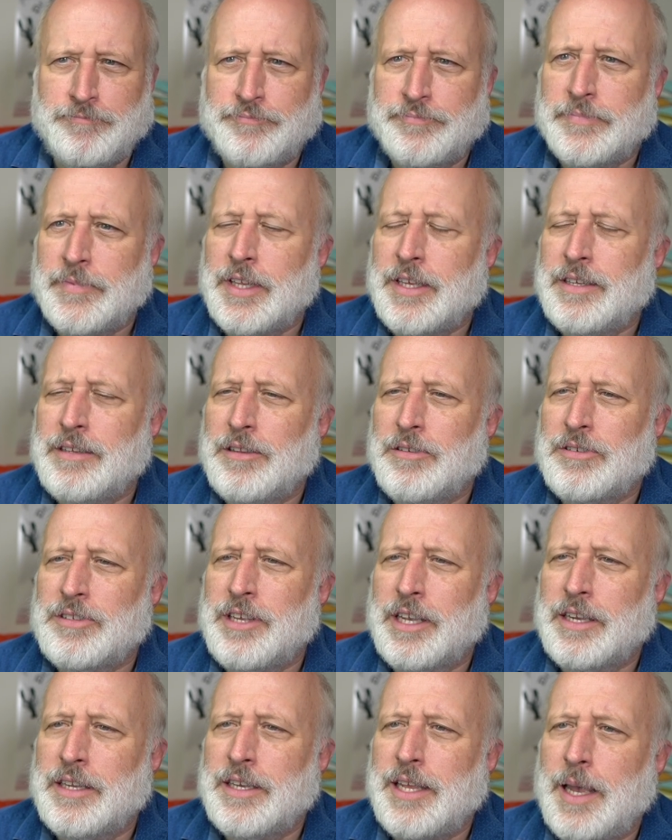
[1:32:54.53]
It looks
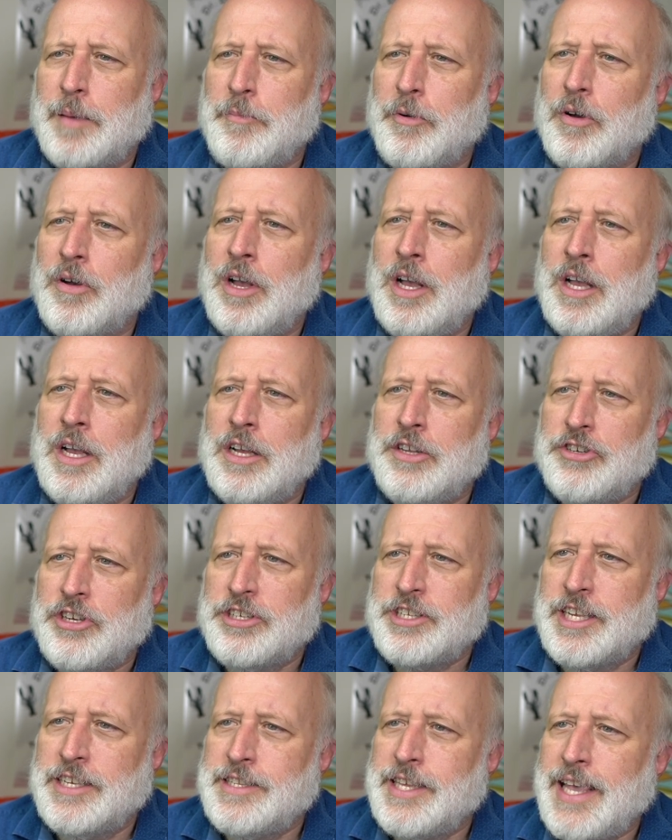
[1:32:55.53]
like a typo.
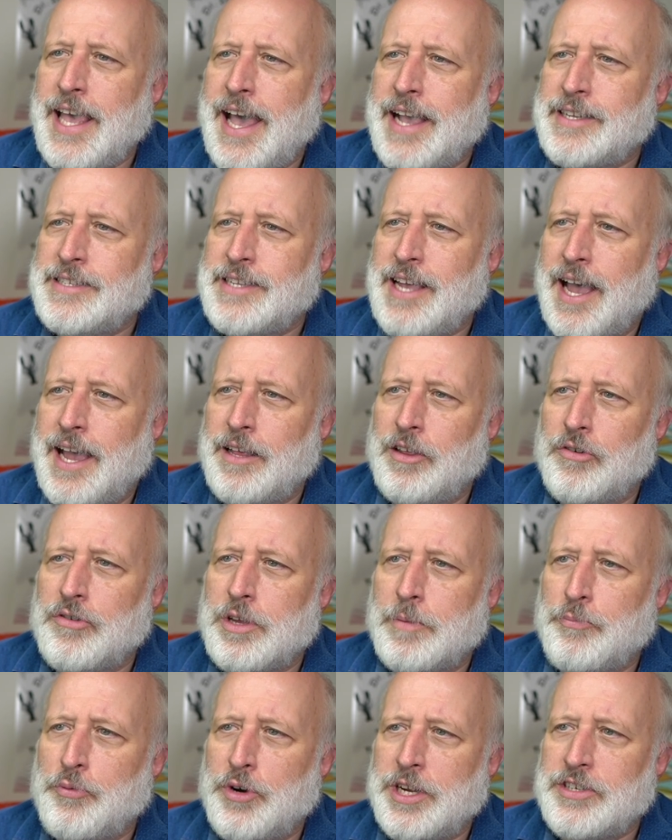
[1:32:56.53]
Just as the exile or the
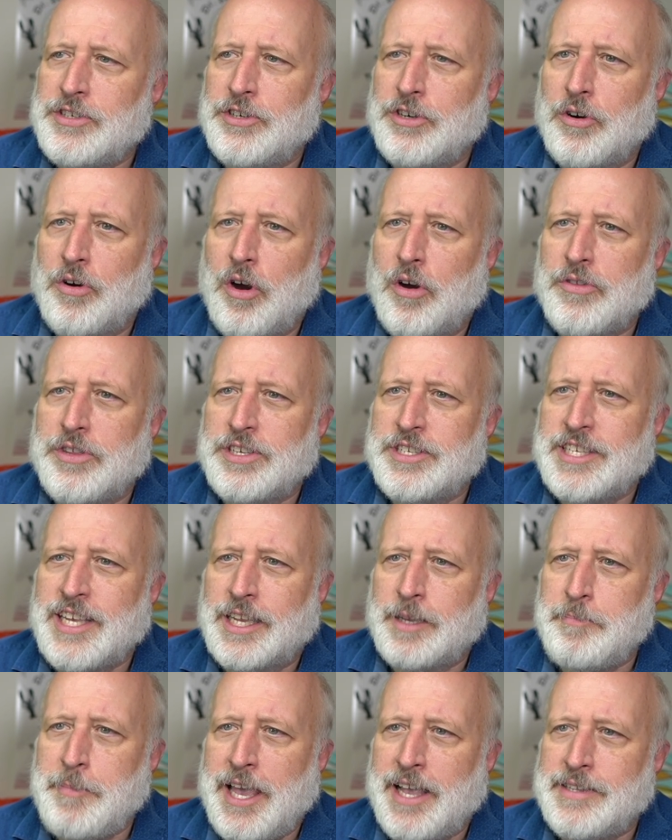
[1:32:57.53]
prisoner or the
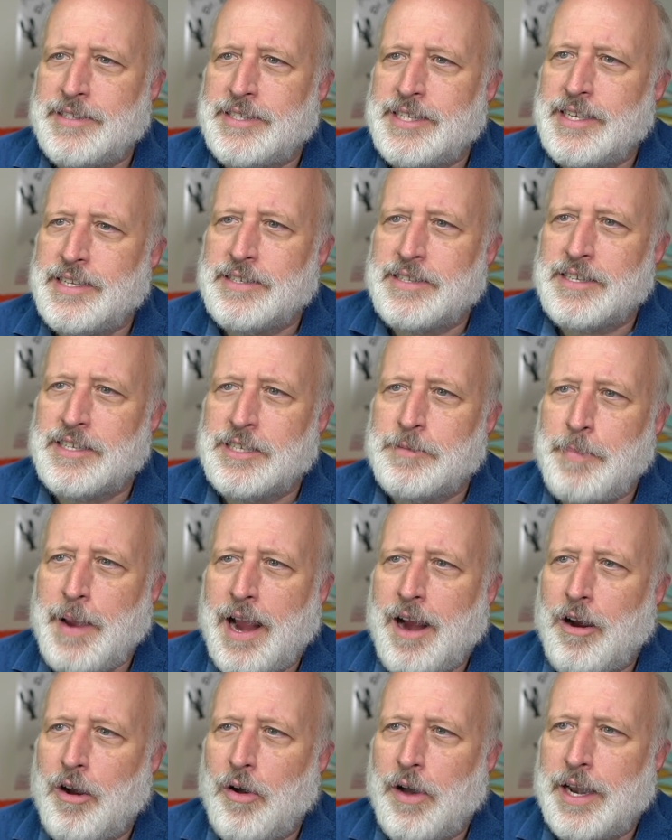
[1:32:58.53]
sick man sees the
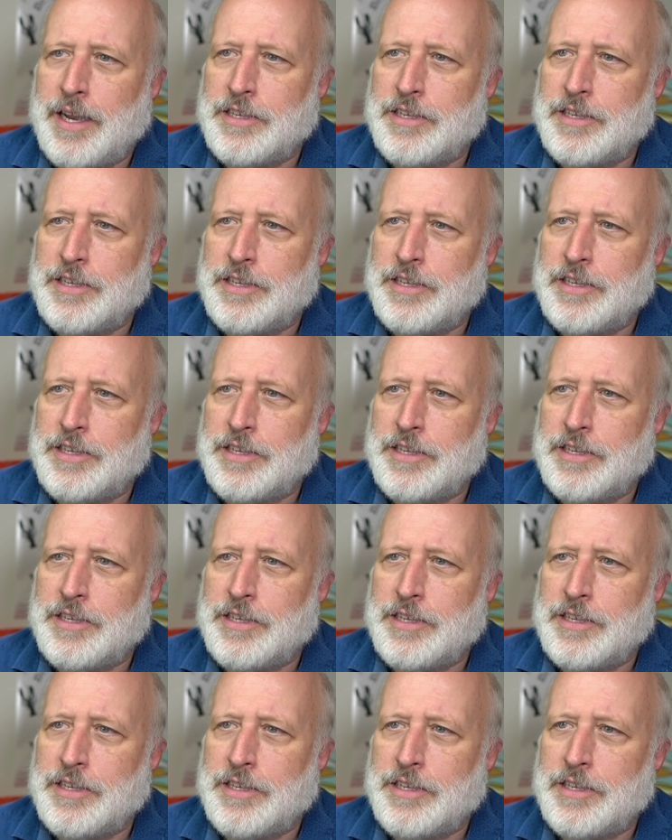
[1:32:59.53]
sparrow at his